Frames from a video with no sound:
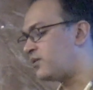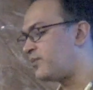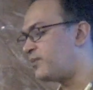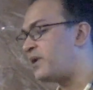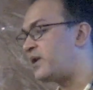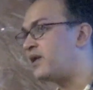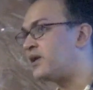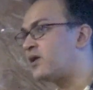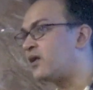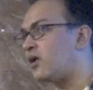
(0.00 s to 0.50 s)

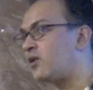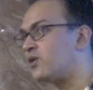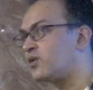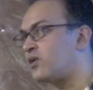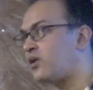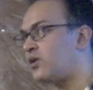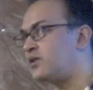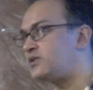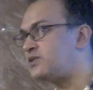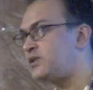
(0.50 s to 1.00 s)
medical
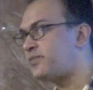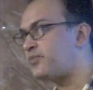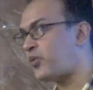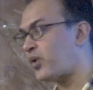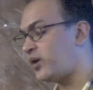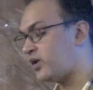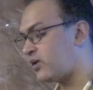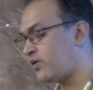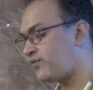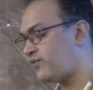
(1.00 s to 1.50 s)
oncology
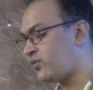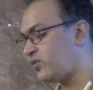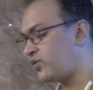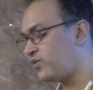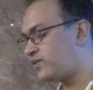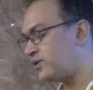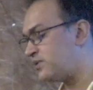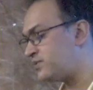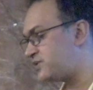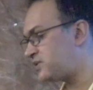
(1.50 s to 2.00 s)
point of view,
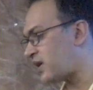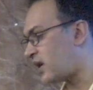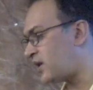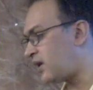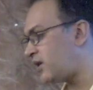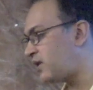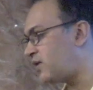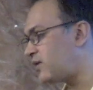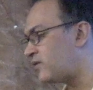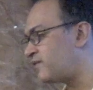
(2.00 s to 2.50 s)
we'll be
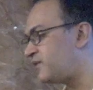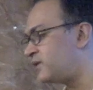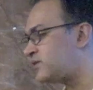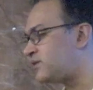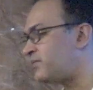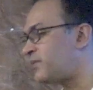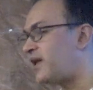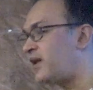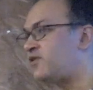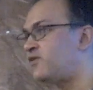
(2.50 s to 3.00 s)
starting with
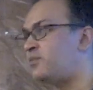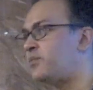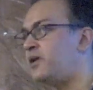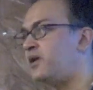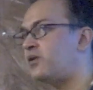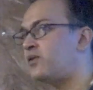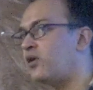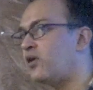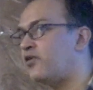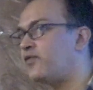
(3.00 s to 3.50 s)

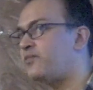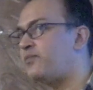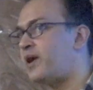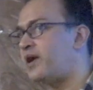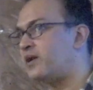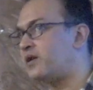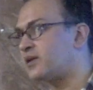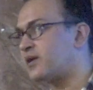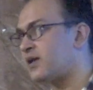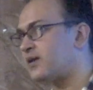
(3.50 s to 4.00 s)
management of
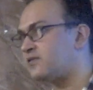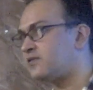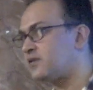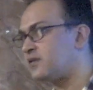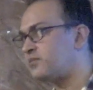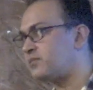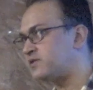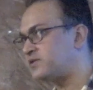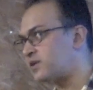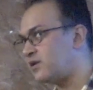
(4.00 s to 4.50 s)
bladder cancer,
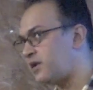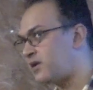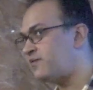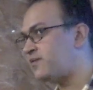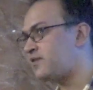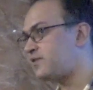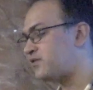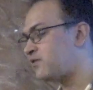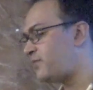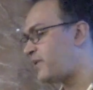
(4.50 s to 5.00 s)

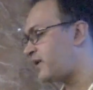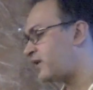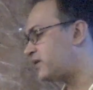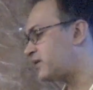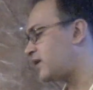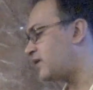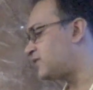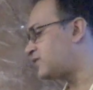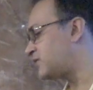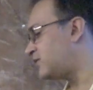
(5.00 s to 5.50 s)
muscle-invasive bladder
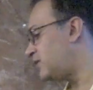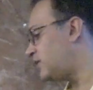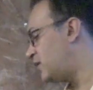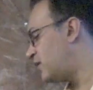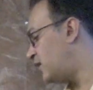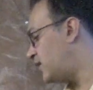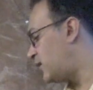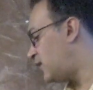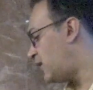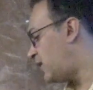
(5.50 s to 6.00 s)
cancer,
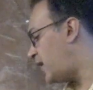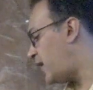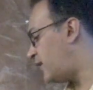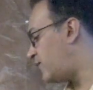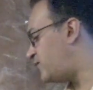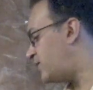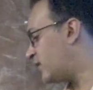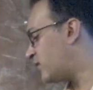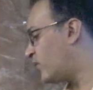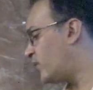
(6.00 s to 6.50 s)

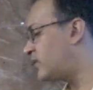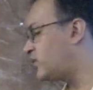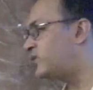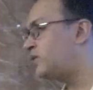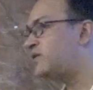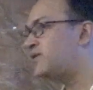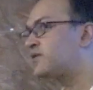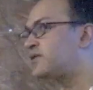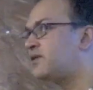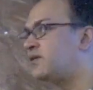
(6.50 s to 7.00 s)
and we are going to
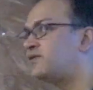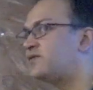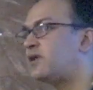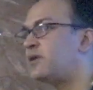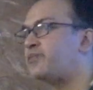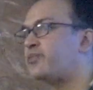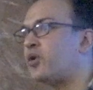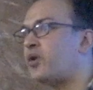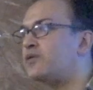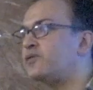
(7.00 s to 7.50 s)
discuss the
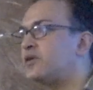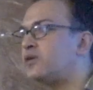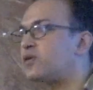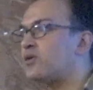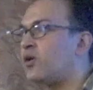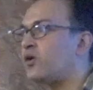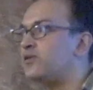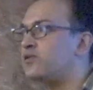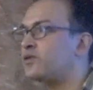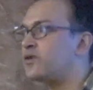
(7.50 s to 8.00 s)
pros and
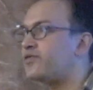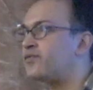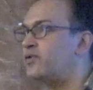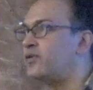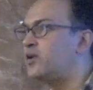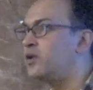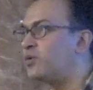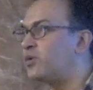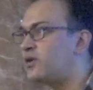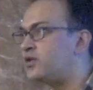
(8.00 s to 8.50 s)
cons of
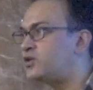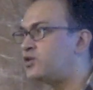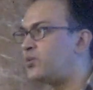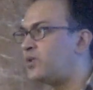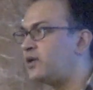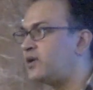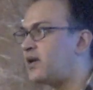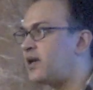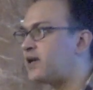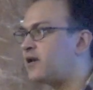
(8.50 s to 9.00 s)

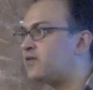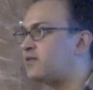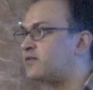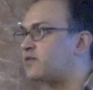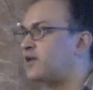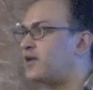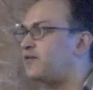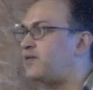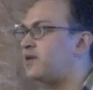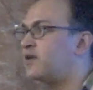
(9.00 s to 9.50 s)
neoadjuvant, that is
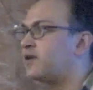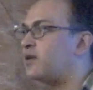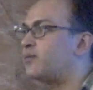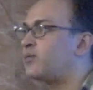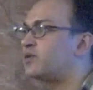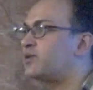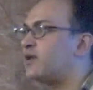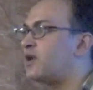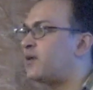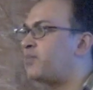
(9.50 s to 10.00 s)
giving
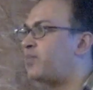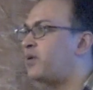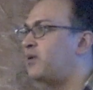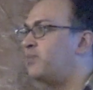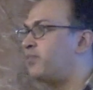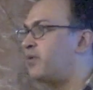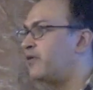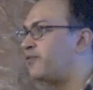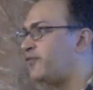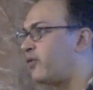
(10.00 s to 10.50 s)
chemotherapy
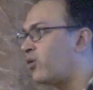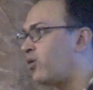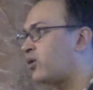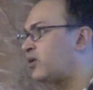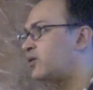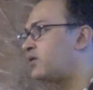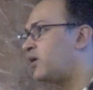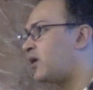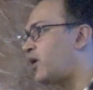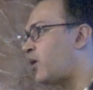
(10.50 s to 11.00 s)

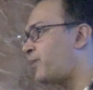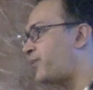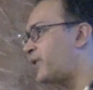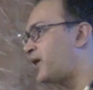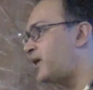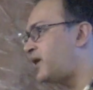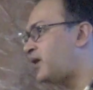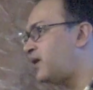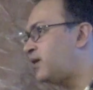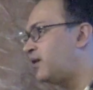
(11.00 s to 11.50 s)
before
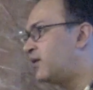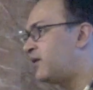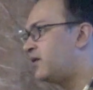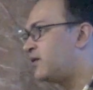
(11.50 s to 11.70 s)
operating,